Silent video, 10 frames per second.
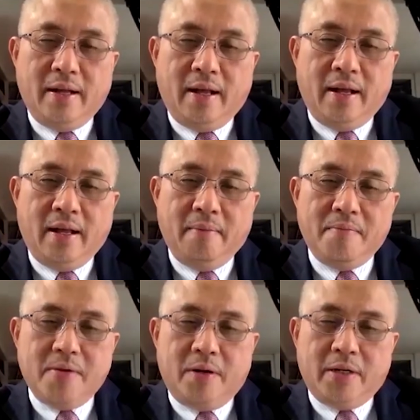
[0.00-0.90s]

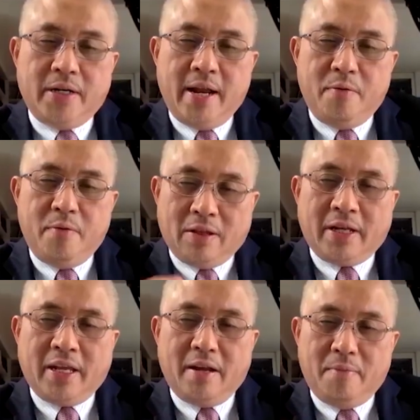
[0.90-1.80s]
You know, then we are
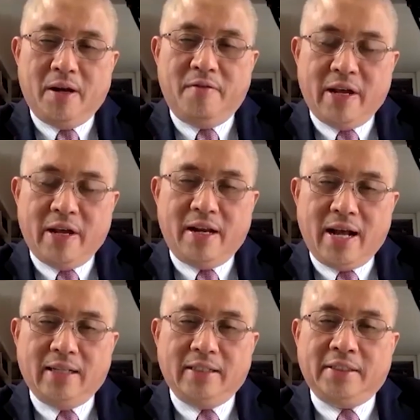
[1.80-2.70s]
talking about a very
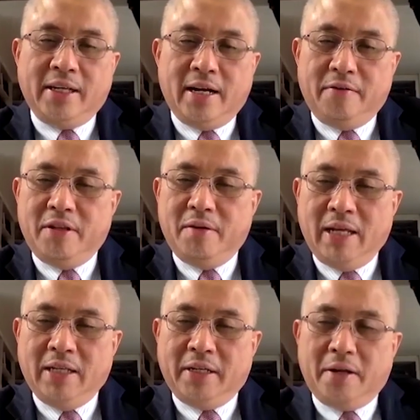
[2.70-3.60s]
large chunk of the
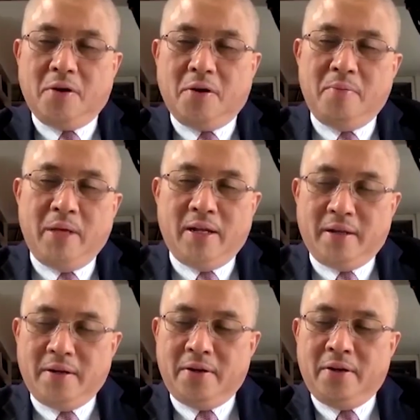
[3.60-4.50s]
Malaysian economy,
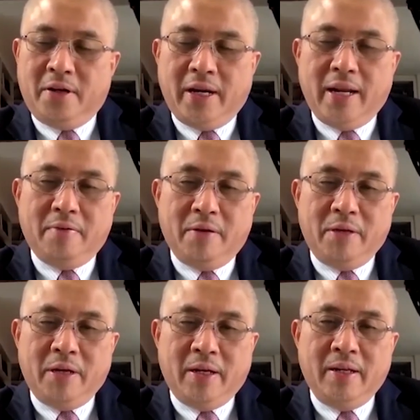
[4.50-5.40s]
not unlike what
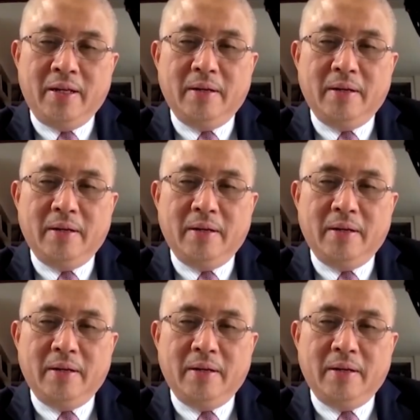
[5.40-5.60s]
we heard.